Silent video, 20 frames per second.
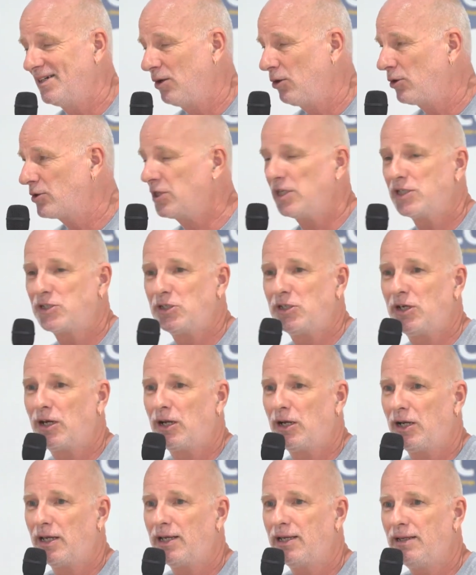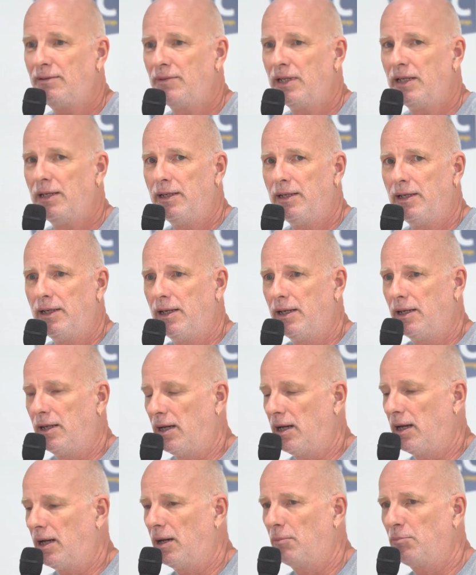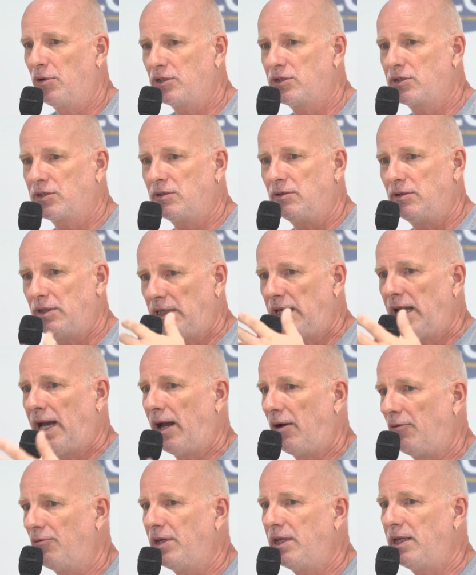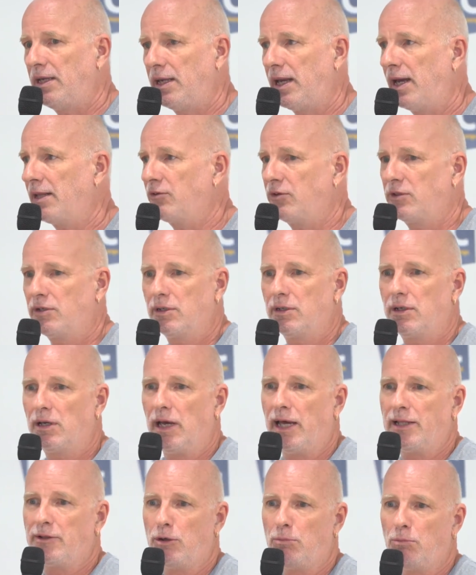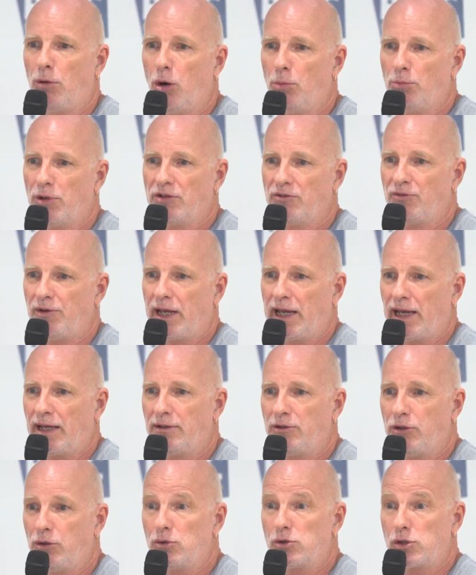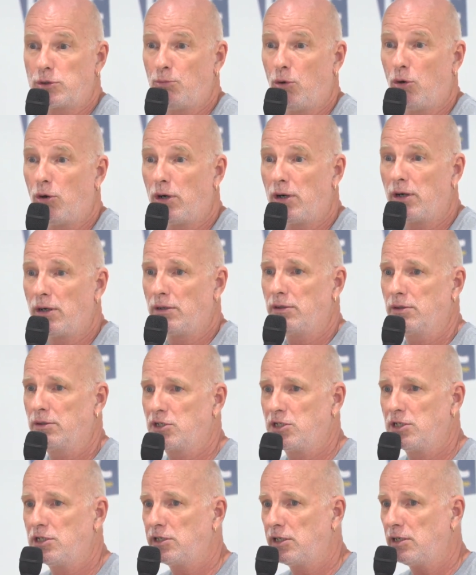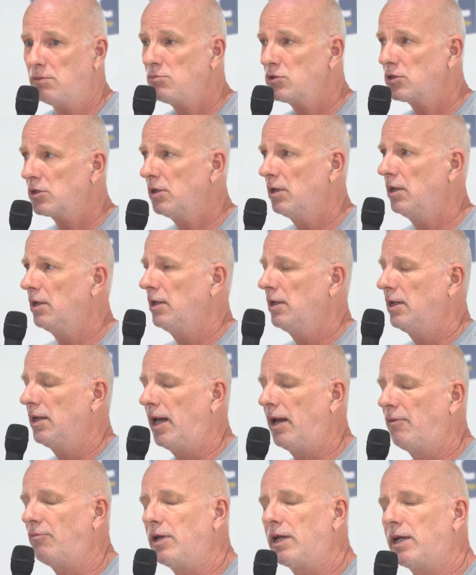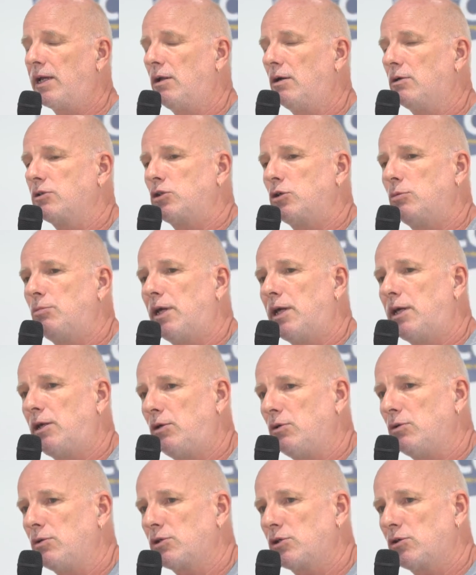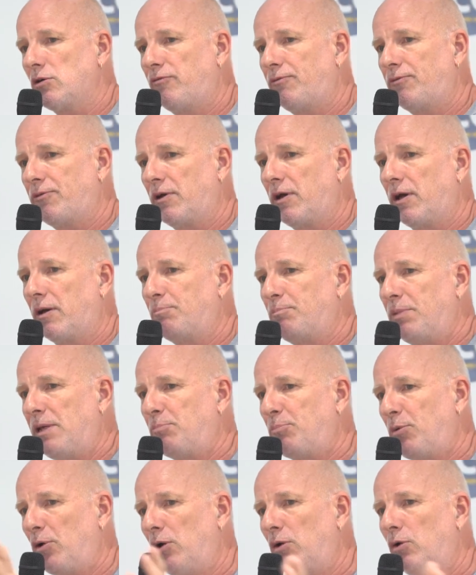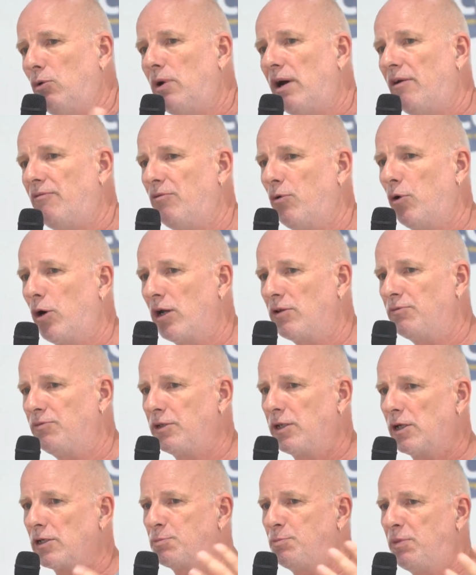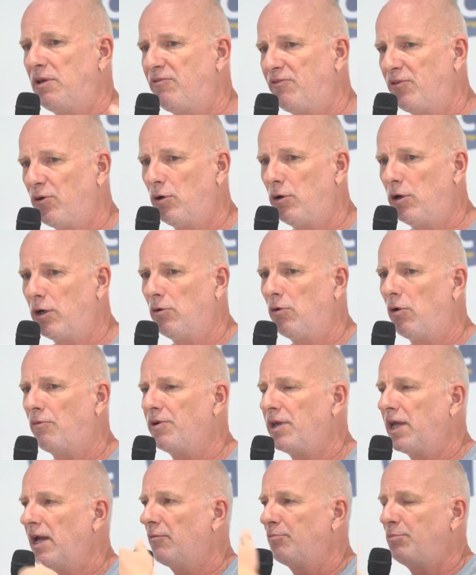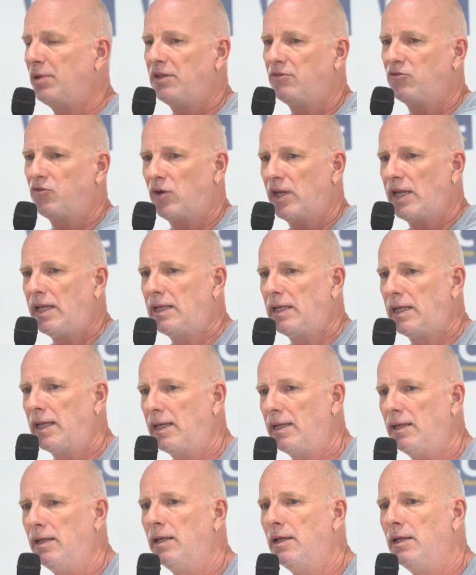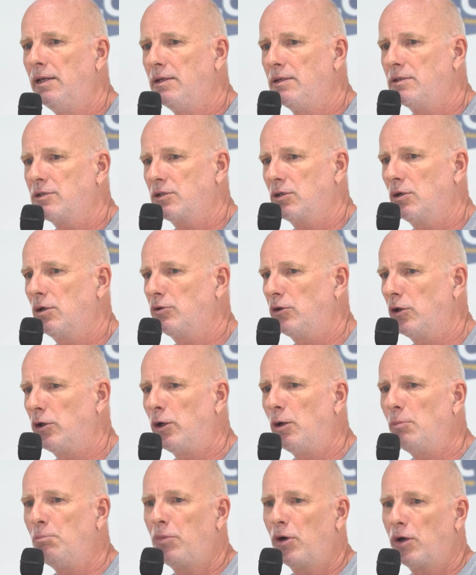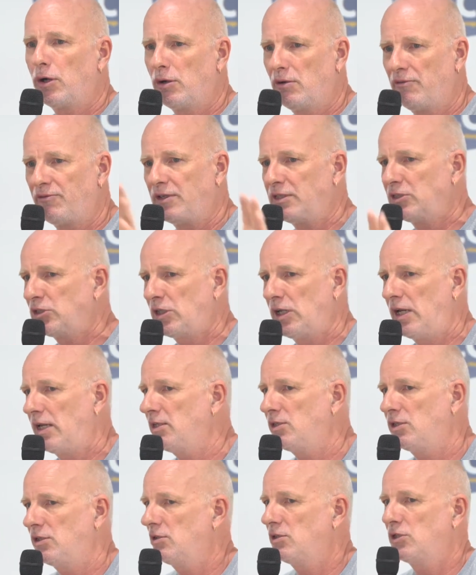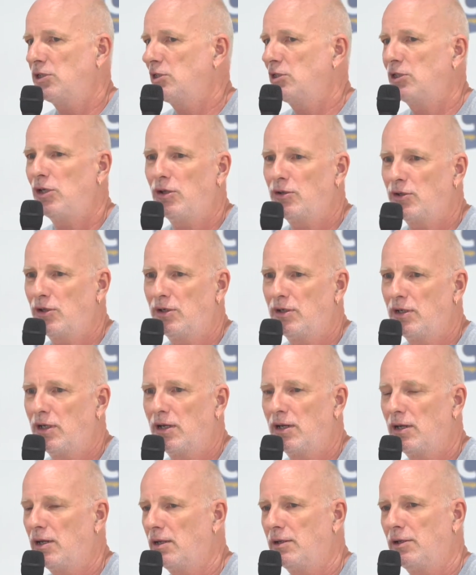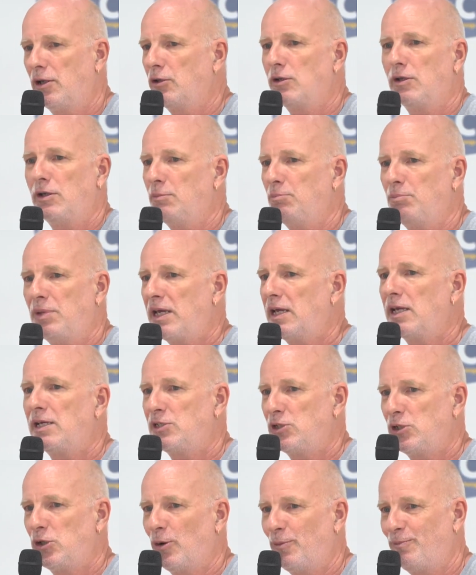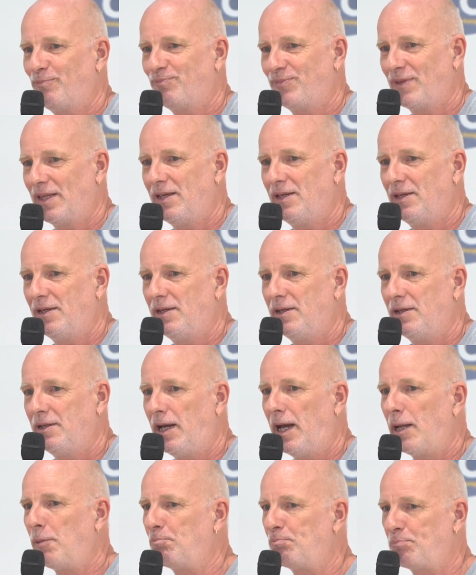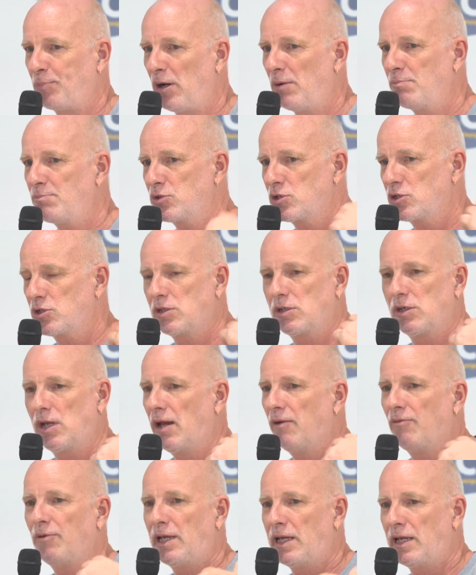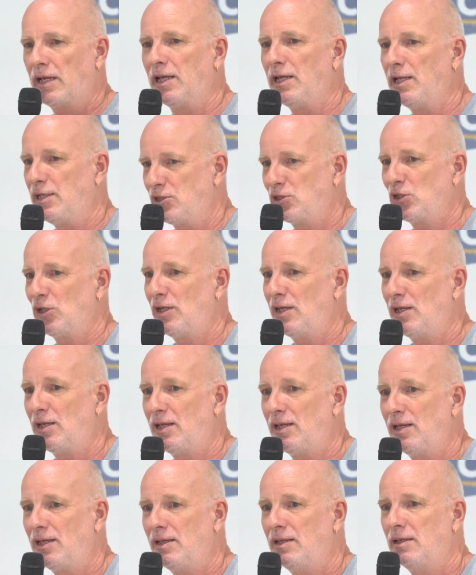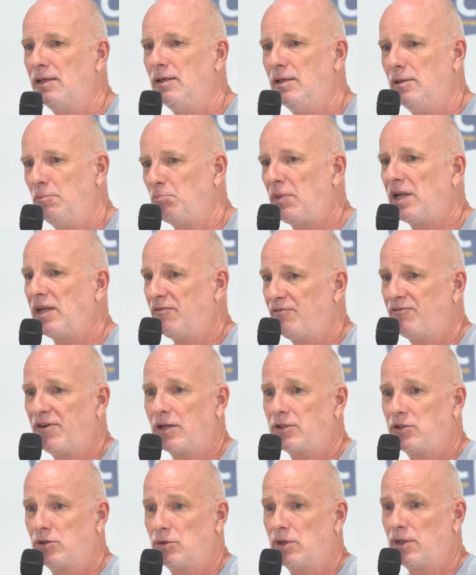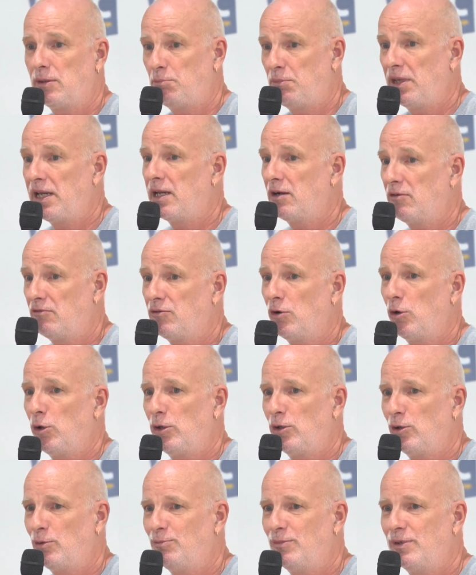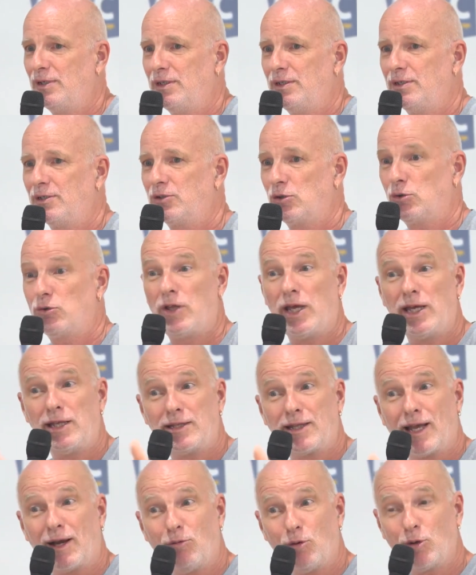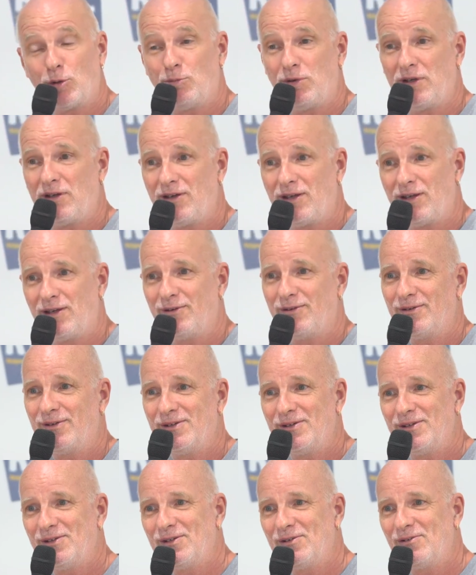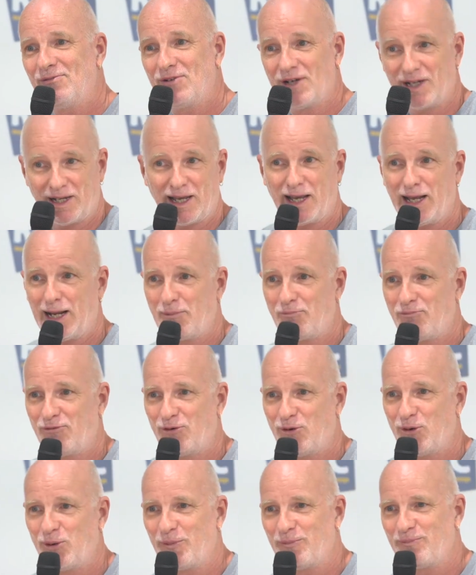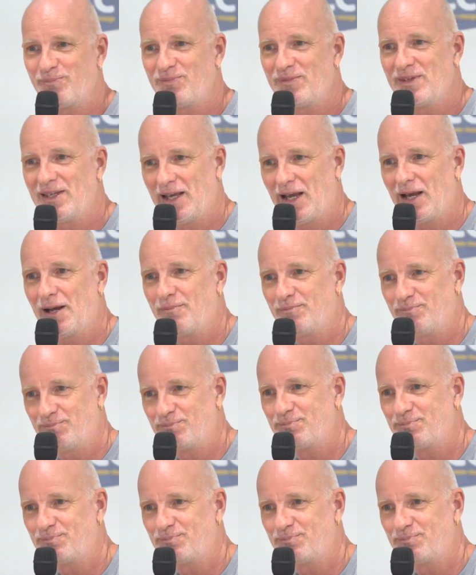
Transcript: logistically. But at the moment we can use more systems, and we can also make use of people who have worked with us before or we have been training. So the number of installations is not a big issue, and pumps we can easily manufacture in bigger volume. So data would be very helpful, yeah.